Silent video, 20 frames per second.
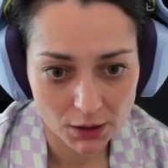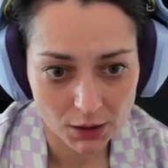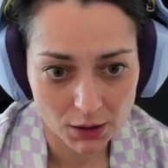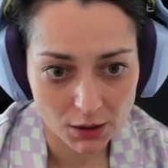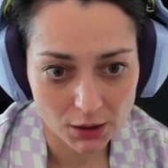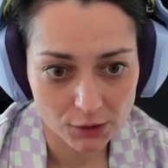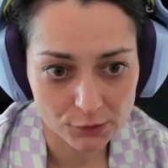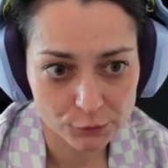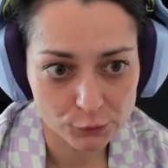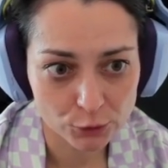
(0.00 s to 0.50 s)

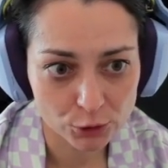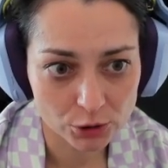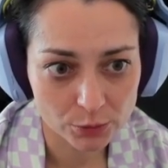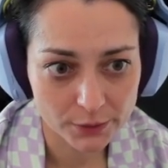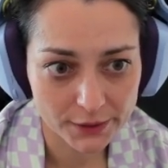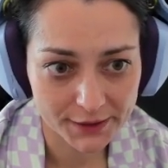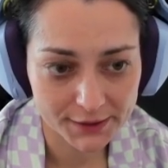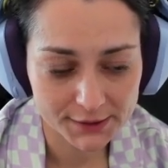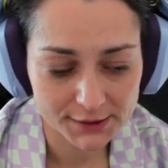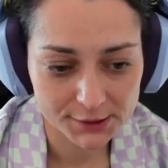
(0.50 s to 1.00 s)
for
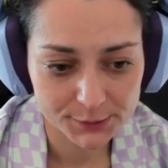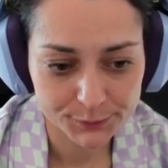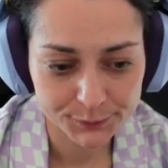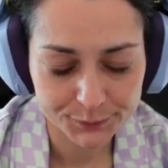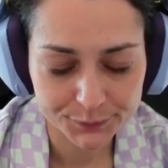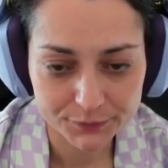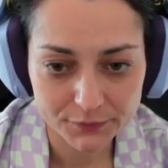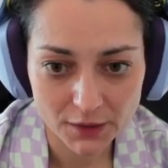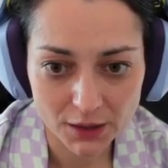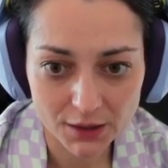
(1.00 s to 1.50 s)
white
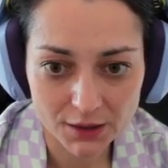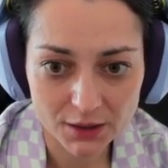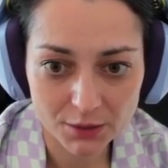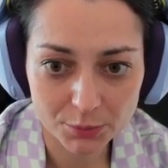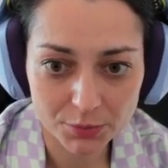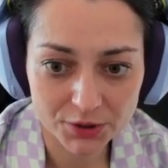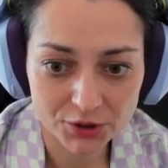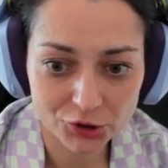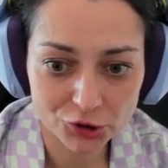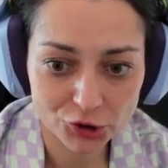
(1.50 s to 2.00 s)
in the
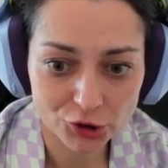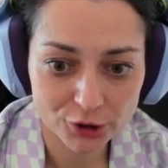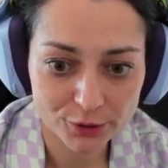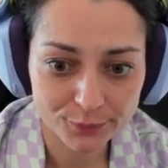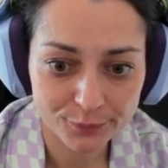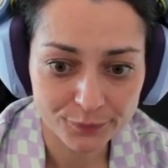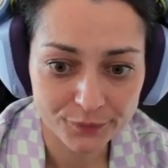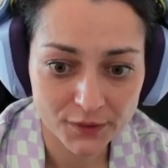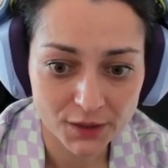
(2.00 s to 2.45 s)
position.